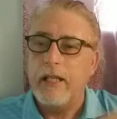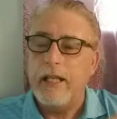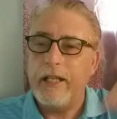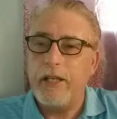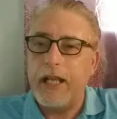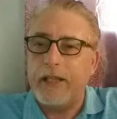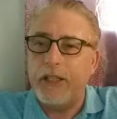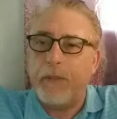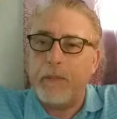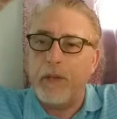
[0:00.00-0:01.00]
Then you got
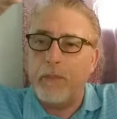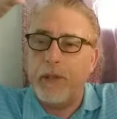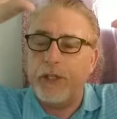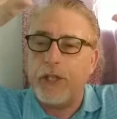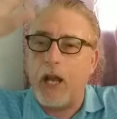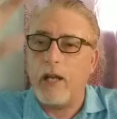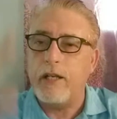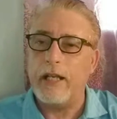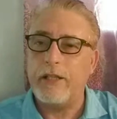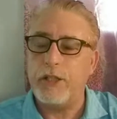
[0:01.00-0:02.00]
these people up here
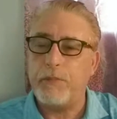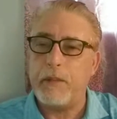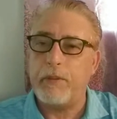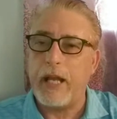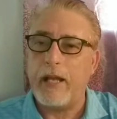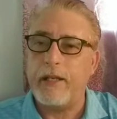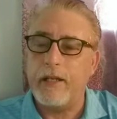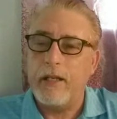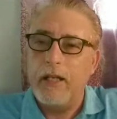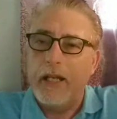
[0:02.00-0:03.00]
talking. You got these people down
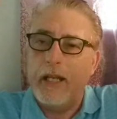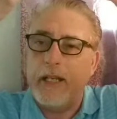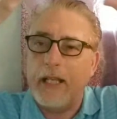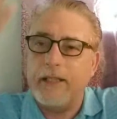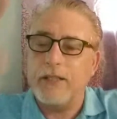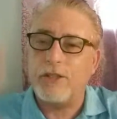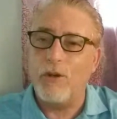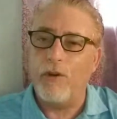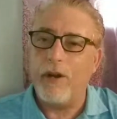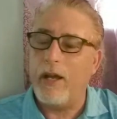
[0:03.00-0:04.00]
here. And you got this
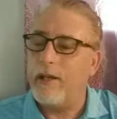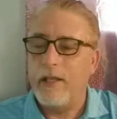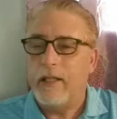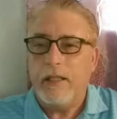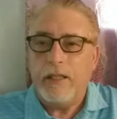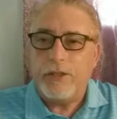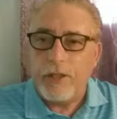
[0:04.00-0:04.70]
going on. It's a